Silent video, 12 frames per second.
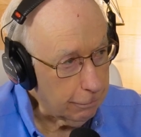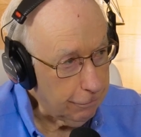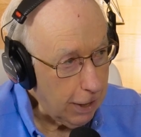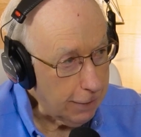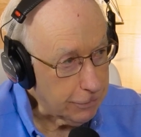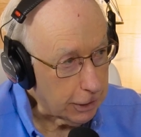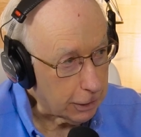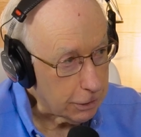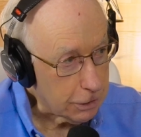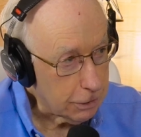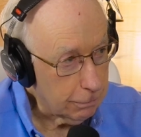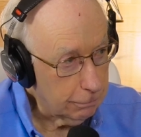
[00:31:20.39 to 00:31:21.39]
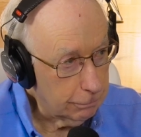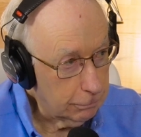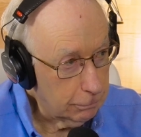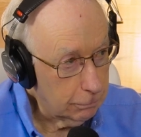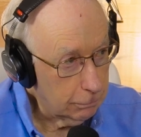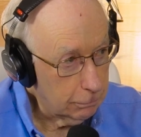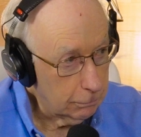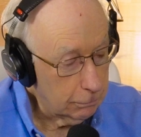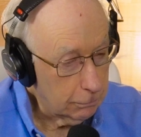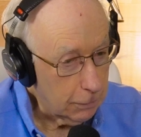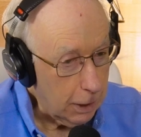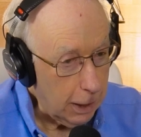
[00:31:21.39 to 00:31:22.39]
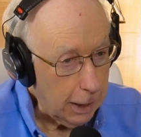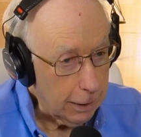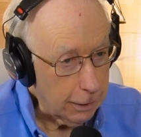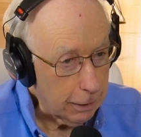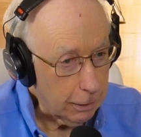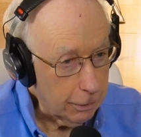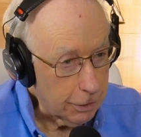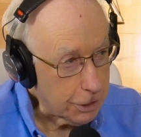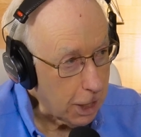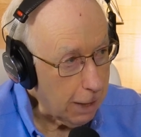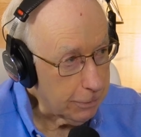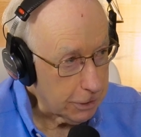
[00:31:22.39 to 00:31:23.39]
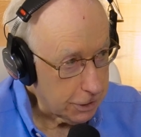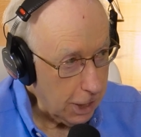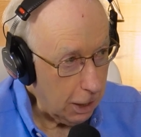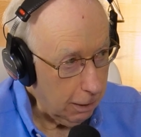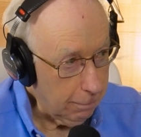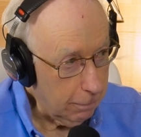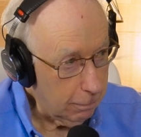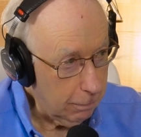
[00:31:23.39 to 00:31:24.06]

five tickets, and the job is sell them.